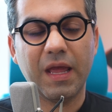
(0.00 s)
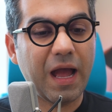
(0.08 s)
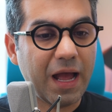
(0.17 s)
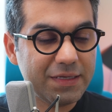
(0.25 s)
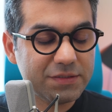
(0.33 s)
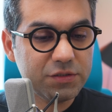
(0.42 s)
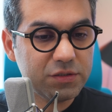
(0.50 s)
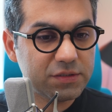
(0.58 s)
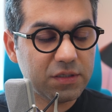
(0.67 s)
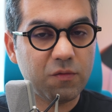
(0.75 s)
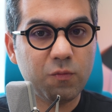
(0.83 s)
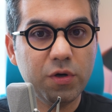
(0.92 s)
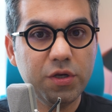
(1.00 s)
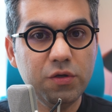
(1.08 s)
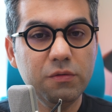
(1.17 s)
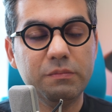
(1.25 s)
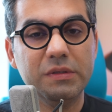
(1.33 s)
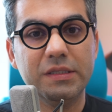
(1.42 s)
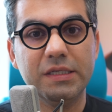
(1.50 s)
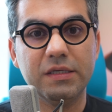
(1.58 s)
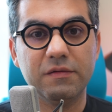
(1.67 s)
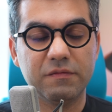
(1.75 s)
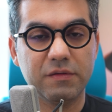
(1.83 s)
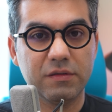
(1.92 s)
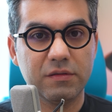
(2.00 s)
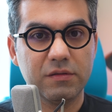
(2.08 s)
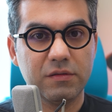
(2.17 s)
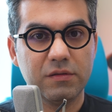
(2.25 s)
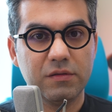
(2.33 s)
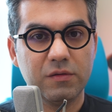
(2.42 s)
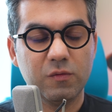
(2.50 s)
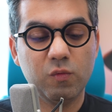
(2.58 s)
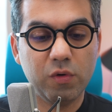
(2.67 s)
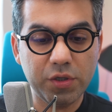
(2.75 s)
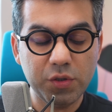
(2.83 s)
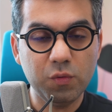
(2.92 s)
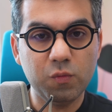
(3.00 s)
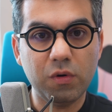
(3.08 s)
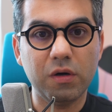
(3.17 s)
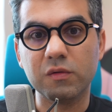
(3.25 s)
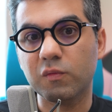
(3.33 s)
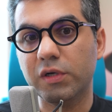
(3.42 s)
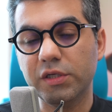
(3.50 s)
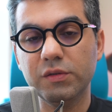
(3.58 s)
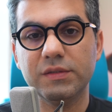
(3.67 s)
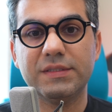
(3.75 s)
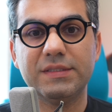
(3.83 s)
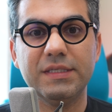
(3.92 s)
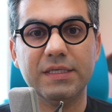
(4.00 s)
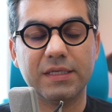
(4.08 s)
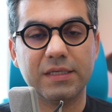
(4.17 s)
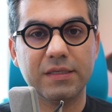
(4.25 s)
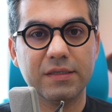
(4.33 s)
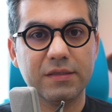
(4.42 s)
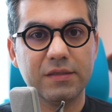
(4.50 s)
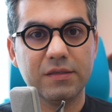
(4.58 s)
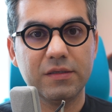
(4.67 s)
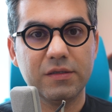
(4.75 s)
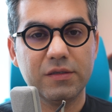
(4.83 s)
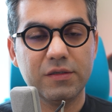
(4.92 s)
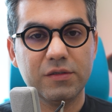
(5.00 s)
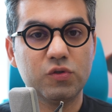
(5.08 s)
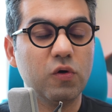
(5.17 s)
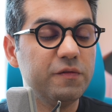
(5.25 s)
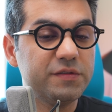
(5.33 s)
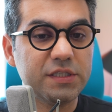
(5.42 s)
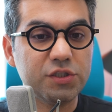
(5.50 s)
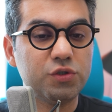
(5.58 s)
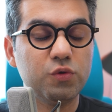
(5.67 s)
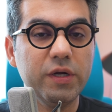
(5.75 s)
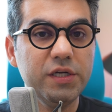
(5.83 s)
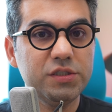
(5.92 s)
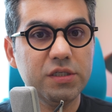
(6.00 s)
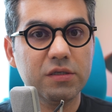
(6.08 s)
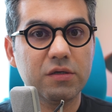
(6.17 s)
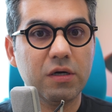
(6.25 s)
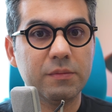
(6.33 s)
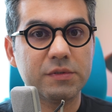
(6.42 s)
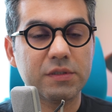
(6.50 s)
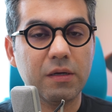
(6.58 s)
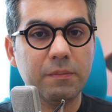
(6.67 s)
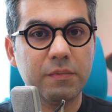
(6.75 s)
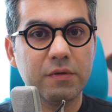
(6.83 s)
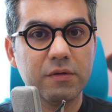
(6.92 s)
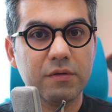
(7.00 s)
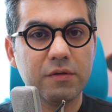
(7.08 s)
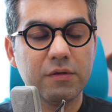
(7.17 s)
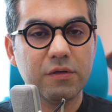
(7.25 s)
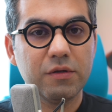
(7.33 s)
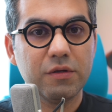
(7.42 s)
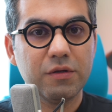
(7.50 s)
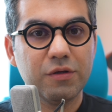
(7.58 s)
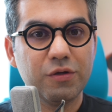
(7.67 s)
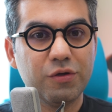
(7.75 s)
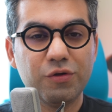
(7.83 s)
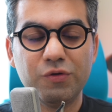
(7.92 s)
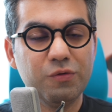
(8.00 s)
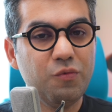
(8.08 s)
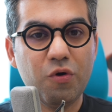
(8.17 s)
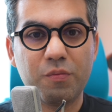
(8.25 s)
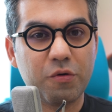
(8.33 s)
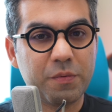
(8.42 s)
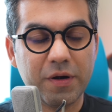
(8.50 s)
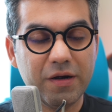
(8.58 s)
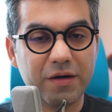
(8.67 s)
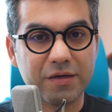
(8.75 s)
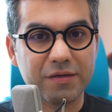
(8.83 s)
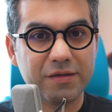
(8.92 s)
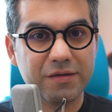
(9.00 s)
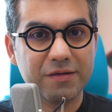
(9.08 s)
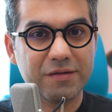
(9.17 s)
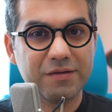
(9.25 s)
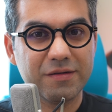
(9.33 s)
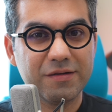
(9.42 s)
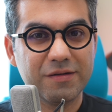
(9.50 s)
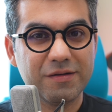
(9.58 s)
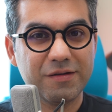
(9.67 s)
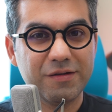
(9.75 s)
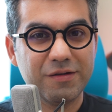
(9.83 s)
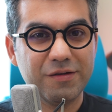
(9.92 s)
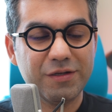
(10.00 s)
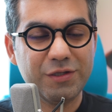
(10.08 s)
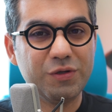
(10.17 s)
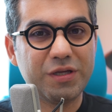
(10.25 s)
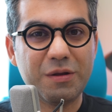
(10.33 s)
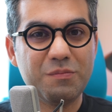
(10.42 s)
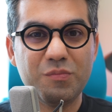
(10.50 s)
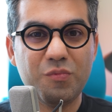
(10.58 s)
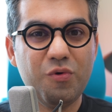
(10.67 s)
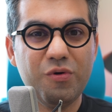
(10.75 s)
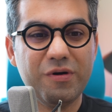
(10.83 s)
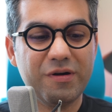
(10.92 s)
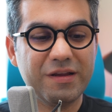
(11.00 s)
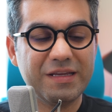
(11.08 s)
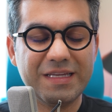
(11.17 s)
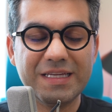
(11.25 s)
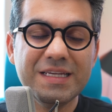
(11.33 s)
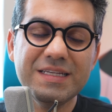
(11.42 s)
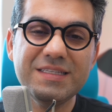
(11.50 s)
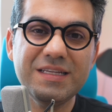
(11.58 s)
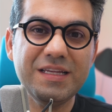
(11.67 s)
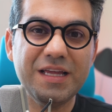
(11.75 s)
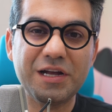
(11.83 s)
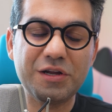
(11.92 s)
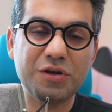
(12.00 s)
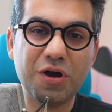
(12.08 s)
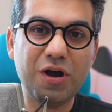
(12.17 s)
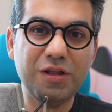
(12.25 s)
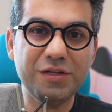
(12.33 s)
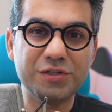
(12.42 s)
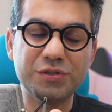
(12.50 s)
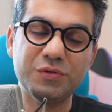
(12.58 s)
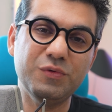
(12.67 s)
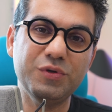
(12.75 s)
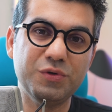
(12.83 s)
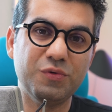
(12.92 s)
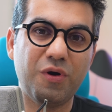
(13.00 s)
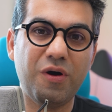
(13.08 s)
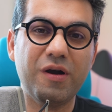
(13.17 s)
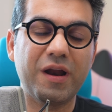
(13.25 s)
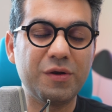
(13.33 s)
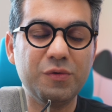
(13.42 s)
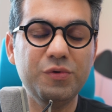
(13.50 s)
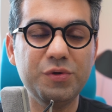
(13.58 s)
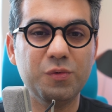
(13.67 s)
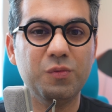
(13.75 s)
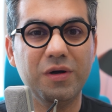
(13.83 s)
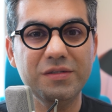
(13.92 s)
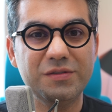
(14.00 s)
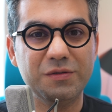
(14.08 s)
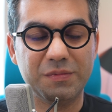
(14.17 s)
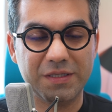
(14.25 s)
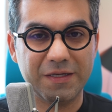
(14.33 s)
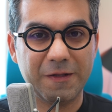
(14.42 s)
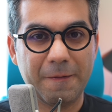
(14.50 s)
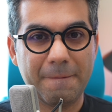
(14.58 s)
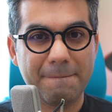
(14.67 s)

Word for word: Ask yourself what do you believe? What do you want? What do you seek? So if situation comes up, you're more prepared. You can more easily acknowledge who you are and who you want to be